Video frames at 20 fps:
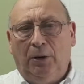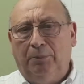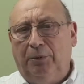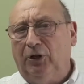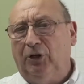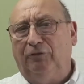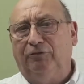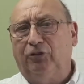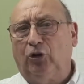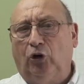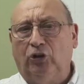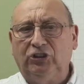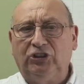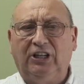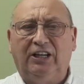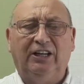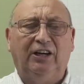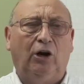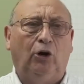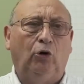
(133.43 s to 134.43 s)
But of course,
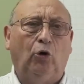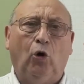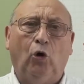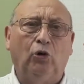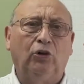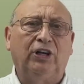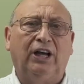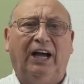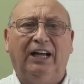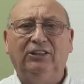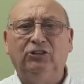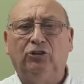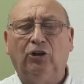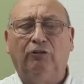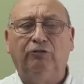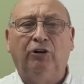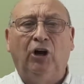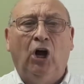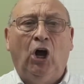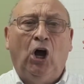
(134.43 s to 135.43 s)
there are all kinds
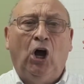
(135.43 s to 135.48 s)
of